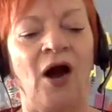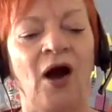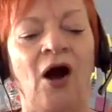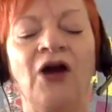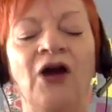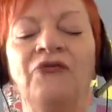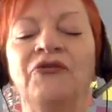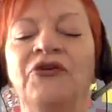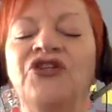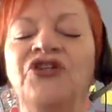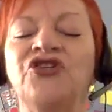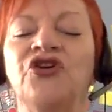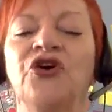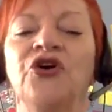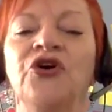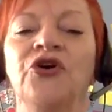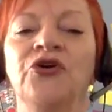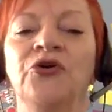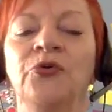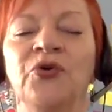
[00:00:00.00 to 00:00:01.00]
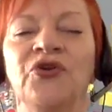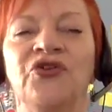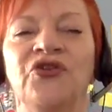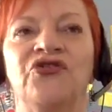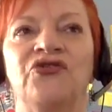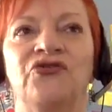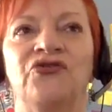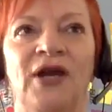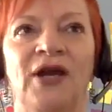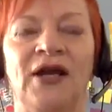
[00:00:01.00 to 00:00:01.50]
I return with
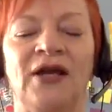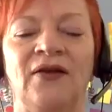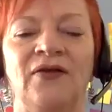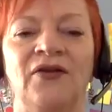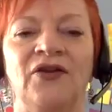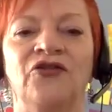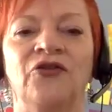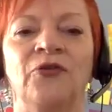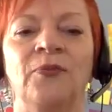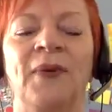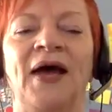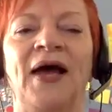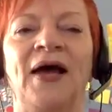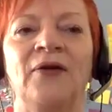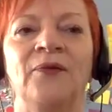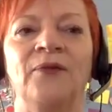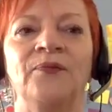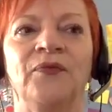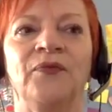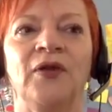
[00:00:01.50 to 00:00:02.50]
strength is about